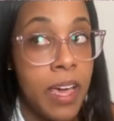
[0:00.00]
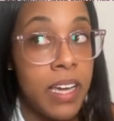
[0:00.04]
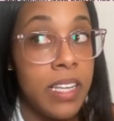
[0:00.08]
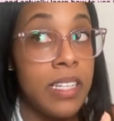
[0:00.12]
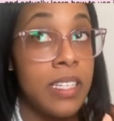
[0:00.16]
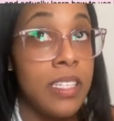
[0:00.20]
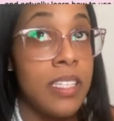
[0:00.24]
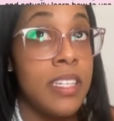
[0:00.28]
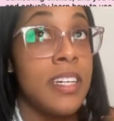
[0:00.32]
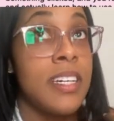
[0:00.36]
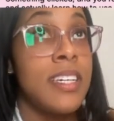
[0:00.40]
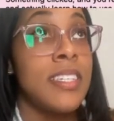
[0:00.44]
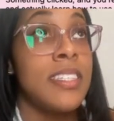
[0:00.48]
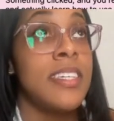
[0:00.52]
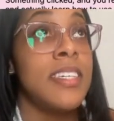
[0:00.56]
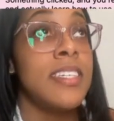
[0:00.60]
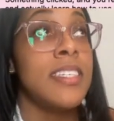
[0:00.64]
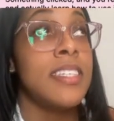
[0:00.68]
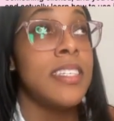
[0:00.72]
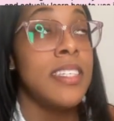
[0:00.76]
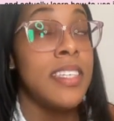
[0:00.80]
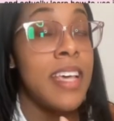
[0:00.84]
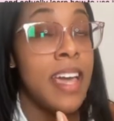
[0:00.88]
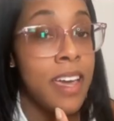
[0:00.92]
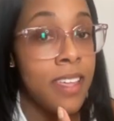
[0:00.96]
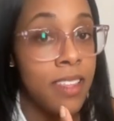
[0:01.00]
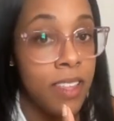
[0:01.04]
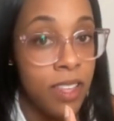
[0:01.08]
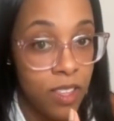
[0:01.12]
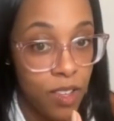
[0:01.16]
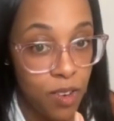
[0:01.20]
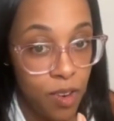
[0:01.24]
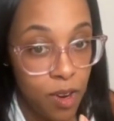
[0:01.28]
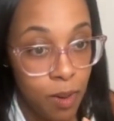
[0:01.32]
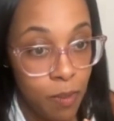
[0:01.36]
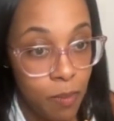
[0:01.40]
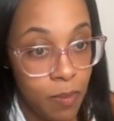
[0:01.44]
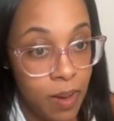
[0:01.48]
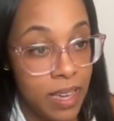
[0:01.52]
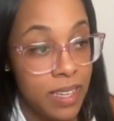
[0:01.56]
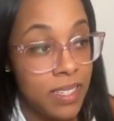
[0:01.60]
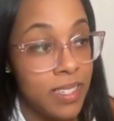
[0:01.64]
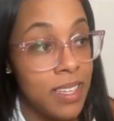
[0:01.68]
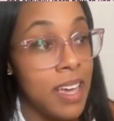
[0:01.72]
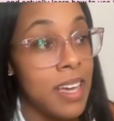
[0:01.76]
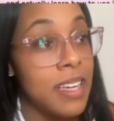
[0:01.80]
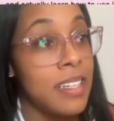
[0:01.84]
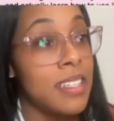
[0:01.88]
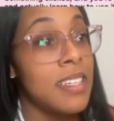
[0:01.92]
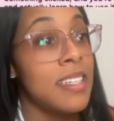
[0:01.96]
Does it say that they're in
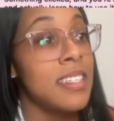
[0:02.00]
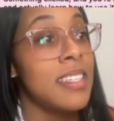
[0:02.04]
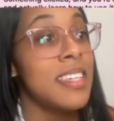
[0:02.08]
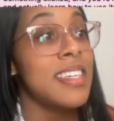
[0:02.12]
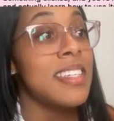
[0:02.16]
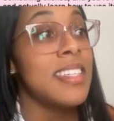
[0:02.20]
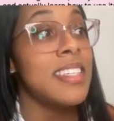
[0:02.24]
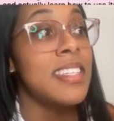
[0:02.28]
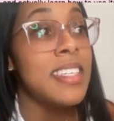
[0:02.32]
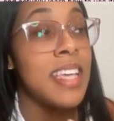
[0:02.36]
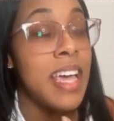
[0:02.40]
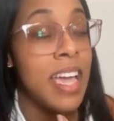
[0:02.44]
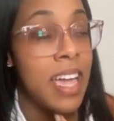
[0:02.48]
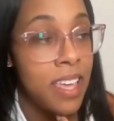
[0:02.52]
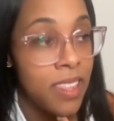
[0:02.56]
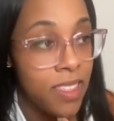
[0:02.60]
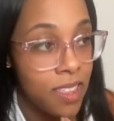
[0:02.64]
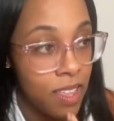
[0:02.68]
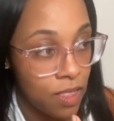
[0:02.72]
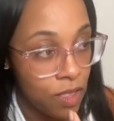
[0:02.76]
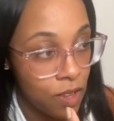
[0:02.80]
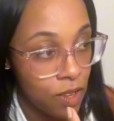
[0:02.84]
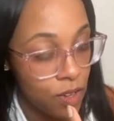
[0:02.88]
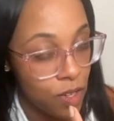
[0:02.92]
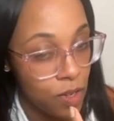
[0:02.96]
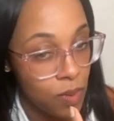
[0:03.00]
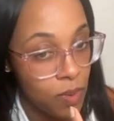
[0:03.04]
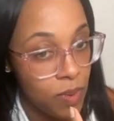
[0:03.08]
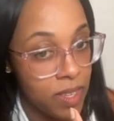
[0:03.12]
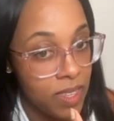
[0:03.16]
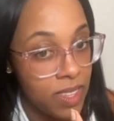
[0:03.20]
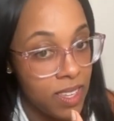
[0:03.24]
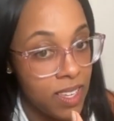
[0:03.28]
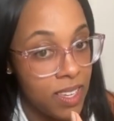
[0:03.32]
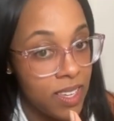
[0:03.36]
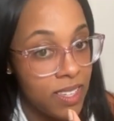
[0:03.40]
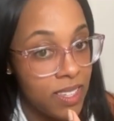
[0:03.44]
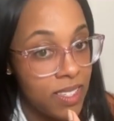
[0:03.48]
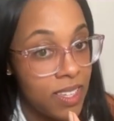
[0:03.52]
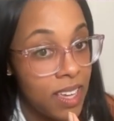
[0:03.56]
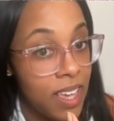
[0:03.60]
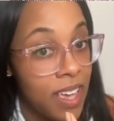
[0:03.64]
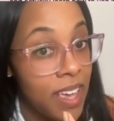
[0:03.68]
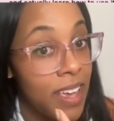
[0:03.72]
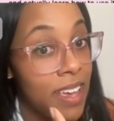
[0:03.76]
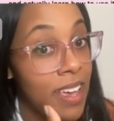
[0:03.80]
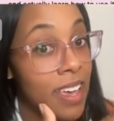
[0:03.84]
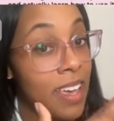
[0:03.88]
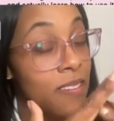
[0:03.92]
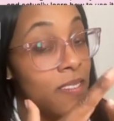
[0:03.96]
baseline? Does it say that they're doing this?
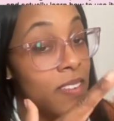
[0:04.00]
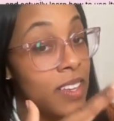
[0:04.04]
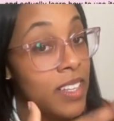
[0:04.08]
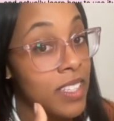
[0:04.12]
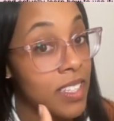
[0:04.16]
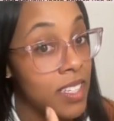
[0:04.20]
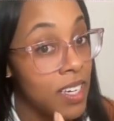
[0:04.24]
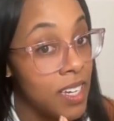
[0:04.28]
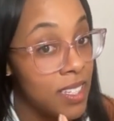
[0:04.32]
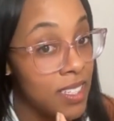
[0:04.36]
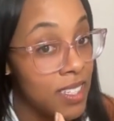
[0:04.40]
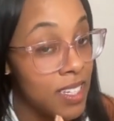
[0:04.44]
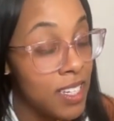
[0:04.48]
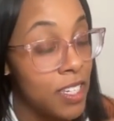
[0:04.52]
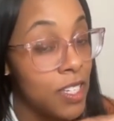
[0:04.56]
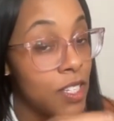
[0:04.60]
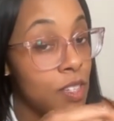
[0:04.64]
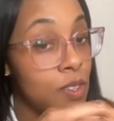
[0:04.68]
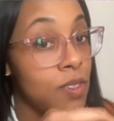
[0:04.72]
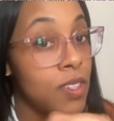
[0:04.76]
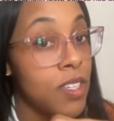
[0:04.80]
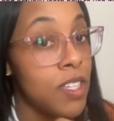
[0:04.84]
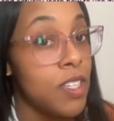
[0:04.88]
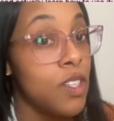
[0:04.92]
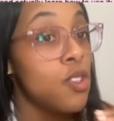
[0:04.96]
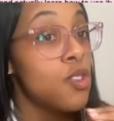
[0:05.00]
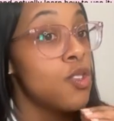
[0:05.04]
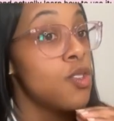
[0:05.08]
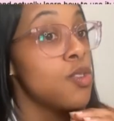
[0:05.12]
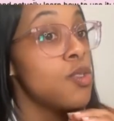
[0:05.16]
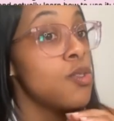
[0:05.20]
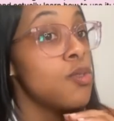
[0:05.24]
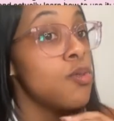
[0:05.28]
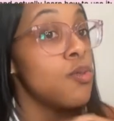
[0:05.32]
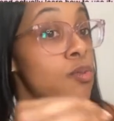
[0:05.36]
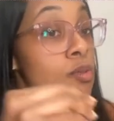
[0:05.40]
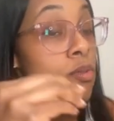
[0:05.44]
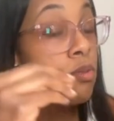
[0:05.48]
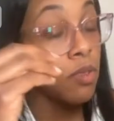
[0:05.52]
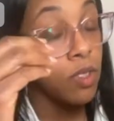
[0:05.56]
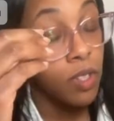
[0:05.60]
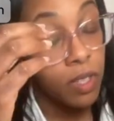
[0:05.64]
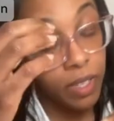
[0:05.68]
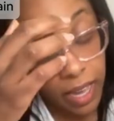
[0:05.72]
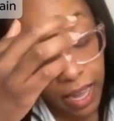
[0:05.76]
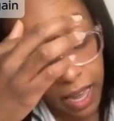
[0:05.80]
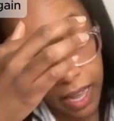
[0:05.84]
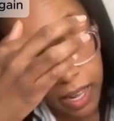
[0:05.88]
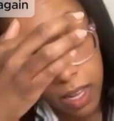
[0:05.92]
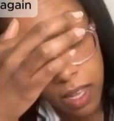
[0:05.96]
If it doesn't, you need to
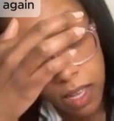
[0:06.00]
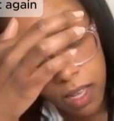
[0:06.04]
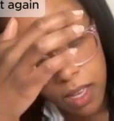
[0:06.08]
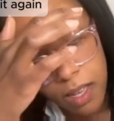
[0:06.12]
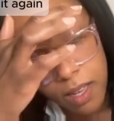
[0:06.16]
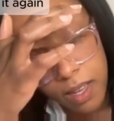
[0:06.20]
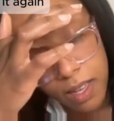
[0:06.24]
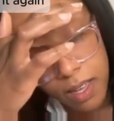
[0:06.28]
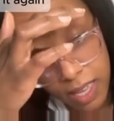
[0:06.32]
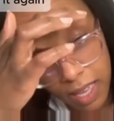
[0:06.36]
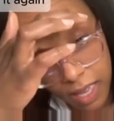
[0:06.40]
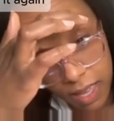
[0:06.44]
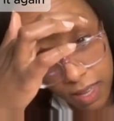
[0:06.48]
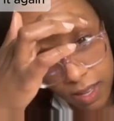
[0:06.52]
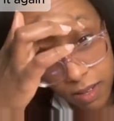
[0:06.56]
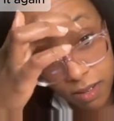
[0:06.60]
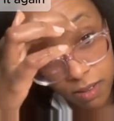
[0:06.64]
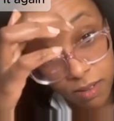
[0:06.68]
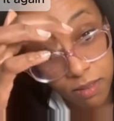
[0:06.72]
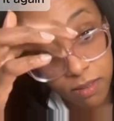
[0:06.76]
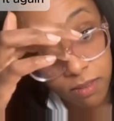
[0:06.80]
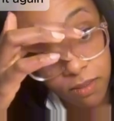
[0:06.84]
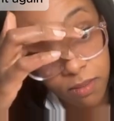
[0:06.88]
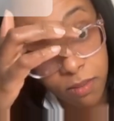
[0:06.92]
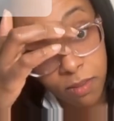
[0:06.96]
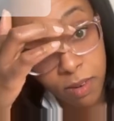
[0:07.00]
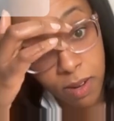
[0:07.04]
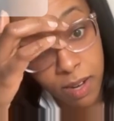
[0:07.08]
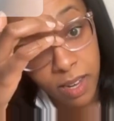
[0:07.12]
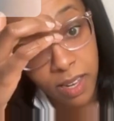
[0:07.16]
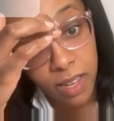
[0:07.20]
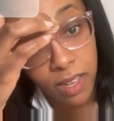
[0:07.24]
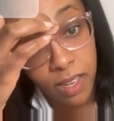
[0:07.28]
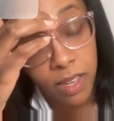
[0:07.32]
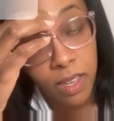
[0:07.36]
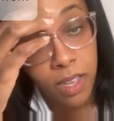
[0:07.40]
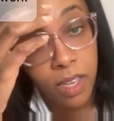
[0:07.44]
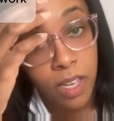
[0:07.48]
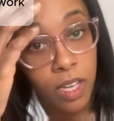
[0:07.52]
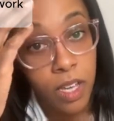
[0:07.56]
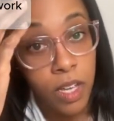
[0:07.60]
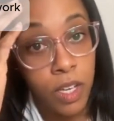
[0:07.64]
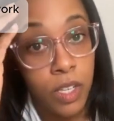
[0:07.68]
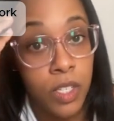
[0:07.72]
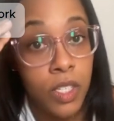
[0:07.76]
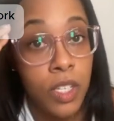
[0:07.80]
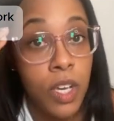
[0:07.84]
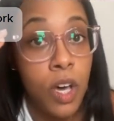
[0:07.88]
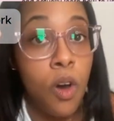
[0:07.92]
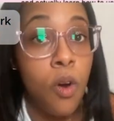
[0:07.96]
look at it again, right?
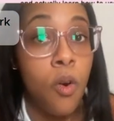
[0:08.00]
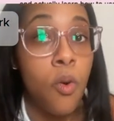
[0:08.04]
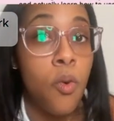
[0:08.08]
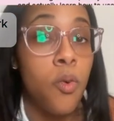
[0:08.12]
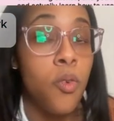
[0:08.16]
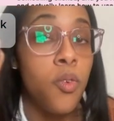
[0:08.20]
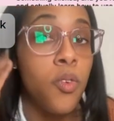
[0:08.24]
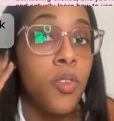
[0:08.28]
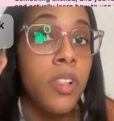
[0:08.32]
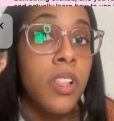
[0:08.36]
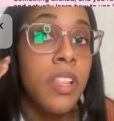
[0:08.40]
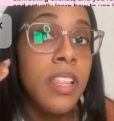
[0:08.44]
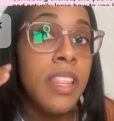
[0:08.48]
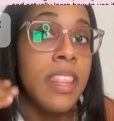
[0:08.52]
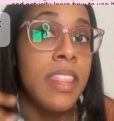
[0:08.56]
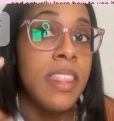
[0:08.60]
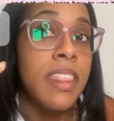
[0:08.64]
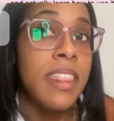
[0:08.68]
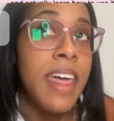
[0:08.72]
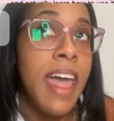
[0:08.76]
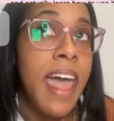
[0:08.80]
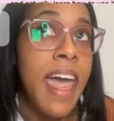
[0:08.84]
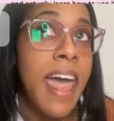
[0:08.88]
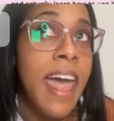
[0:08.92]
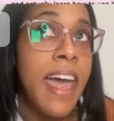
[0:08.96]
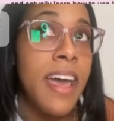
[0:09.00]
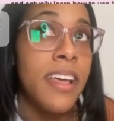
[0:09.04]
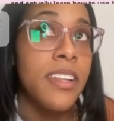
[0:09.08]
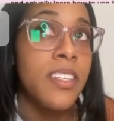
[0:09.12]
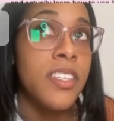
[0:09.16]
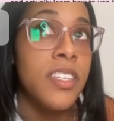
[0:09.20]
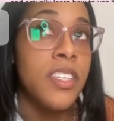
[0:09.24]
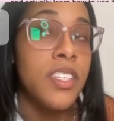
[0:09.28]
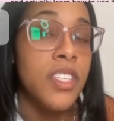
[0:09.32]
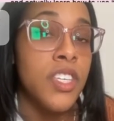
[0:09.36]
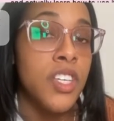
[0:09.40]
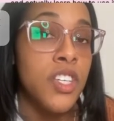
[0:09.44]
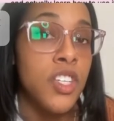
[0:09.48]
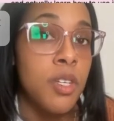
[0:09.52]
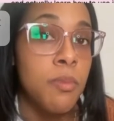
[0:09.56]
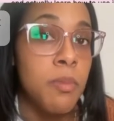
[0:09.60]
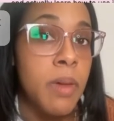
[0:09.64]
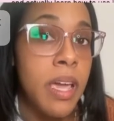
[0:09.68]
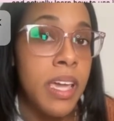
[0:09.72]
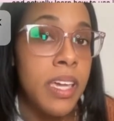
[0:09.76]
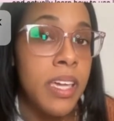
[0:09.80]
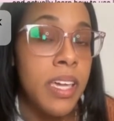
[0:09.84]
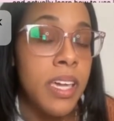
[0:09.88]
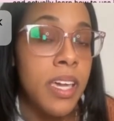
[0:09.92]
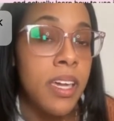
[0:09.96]
So that
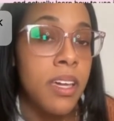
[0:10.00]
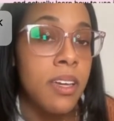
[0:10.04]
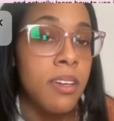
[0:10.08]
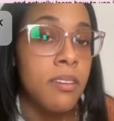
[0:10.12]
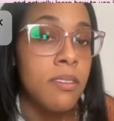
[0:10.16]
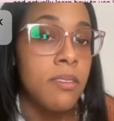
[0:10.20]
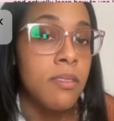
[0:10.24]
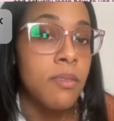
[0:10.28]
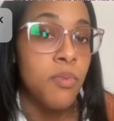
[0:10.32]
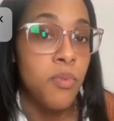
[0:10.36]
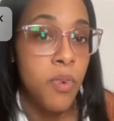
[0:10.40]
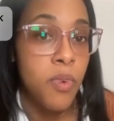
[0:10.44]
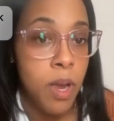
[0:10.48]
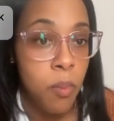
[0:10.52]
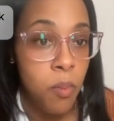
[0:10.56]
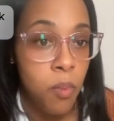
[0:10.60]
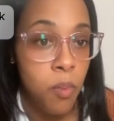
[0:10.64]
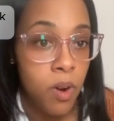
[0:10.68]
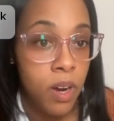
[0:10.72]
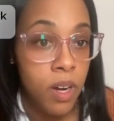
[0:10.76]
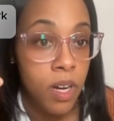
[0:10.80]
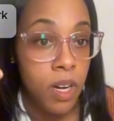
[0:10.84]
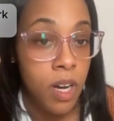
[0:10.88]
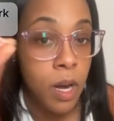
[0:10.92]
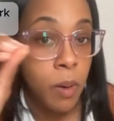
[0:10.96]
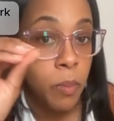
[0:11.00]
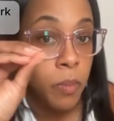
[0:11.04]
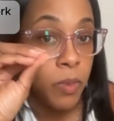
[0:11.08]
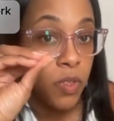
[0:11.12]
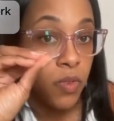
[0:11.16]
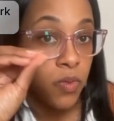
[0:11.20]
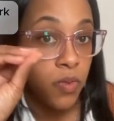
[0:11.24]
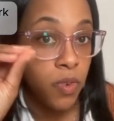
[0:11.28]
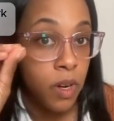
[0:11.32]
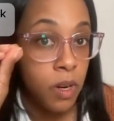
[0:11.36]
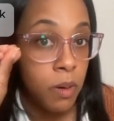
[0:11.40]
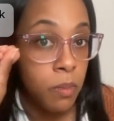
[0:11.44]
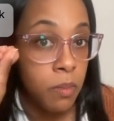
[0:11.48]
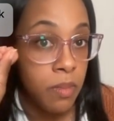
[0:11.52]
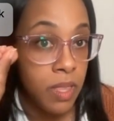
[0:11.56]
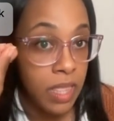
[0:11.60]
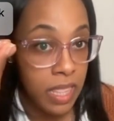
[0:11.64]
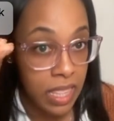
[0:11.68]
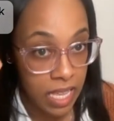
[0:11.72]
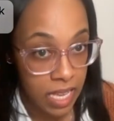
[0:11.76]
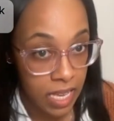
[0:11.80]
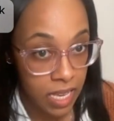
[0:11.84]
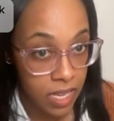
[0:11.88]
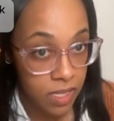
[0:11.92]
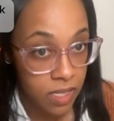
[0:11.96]
decision-making framework comes from
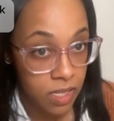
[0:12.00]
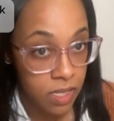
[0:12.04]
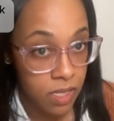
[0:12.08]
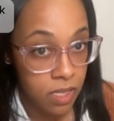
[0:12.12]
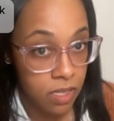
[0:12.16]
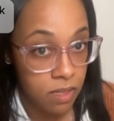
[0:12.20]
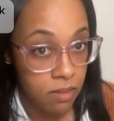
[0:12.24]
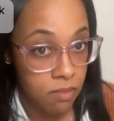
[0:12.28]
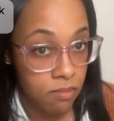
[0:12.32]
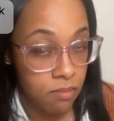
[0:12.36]
this.